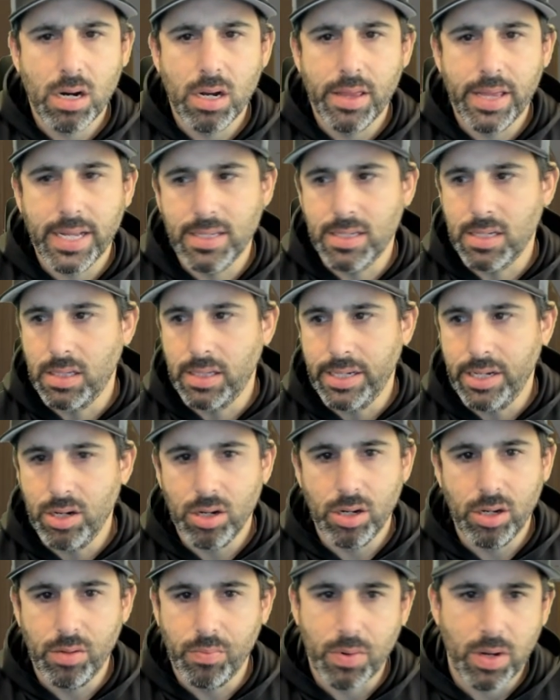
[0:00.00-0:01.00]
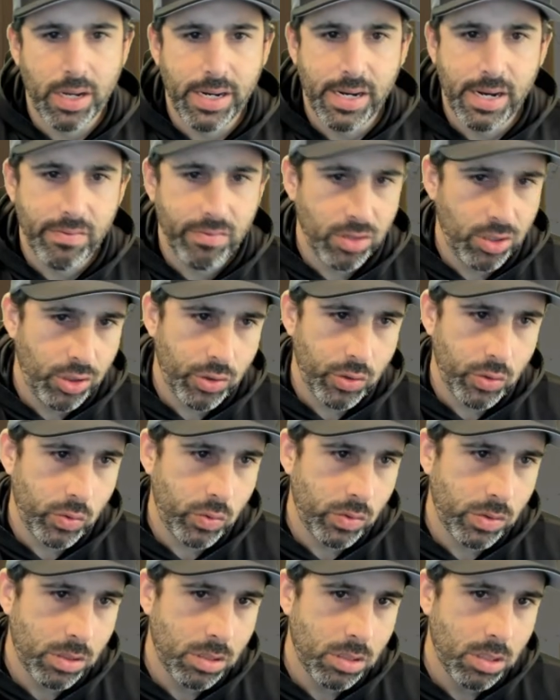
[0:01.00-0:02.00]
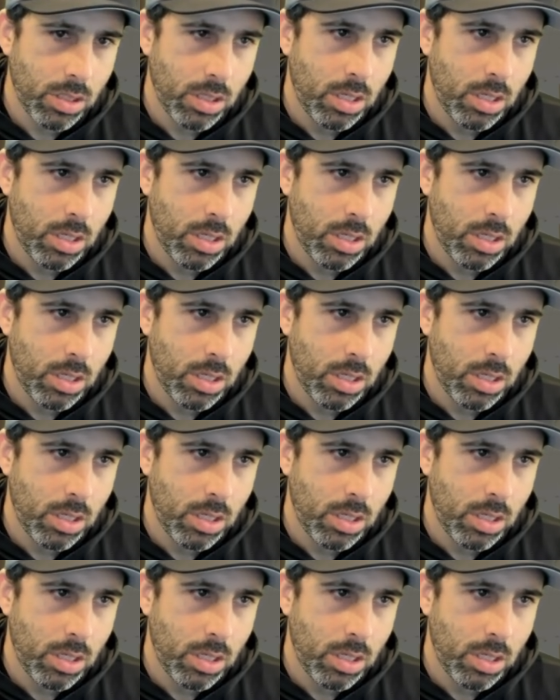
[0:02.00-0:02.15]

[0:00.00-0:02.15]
That's a leader you probably never use.